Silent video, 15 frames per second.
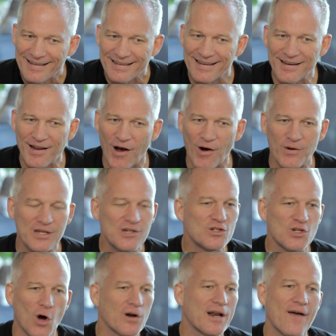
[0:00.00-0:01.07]
You know, you
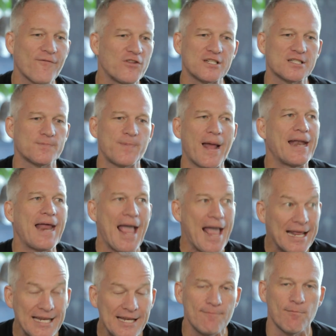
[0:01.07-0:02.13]
don't have to spend
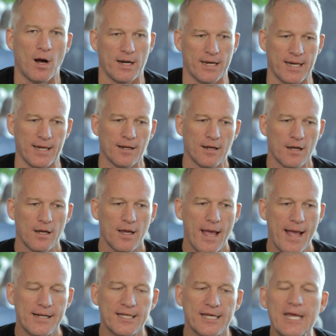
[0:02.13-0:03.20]
any money,
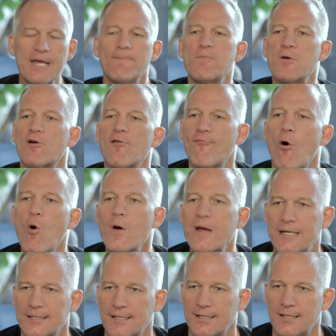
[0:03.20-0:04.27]
and keep your
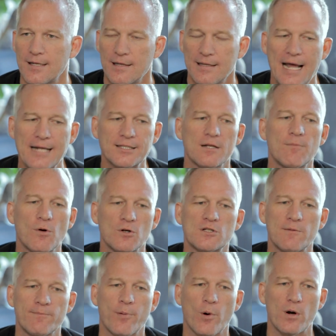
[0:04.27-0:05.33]
voice. That's the most
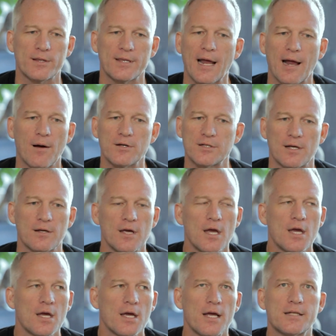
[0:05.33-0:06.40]
important thing. I was a,
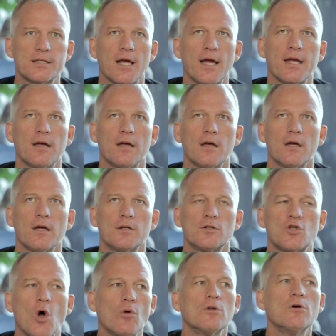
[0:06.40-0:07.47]
it's like,
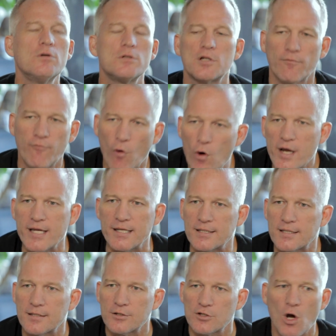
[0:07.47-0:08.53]
don't lose your
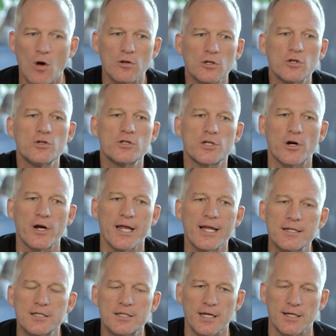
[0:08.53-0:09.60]
voice. Don't lose your
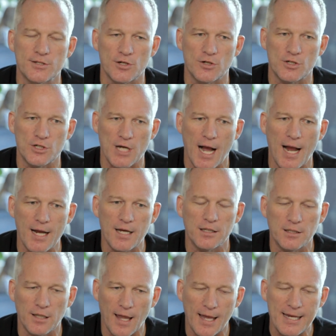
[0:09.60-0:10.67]
instincts, your
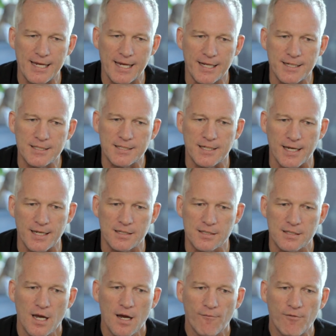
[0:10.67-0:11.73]
childlike
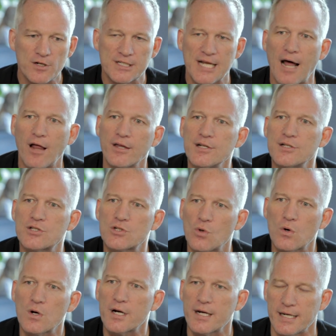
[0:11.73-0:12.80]
instincts for telling
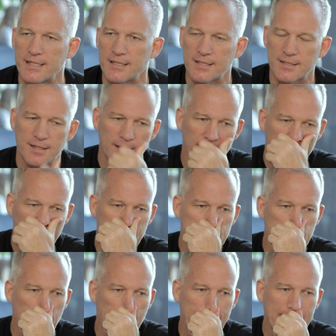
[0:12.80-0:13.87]
stories.
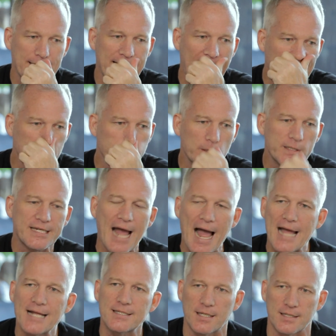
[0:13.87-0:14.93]
It's like, that's what
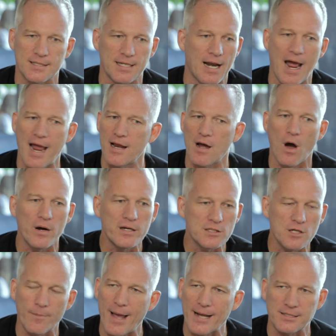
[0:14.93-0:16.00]
guides us. And I always
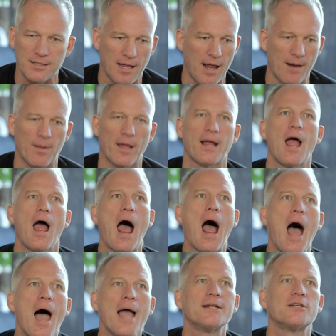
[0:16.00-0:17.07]
go back to that. I'm like,
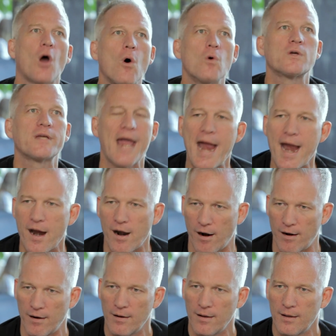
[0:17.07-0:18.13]
I don't care.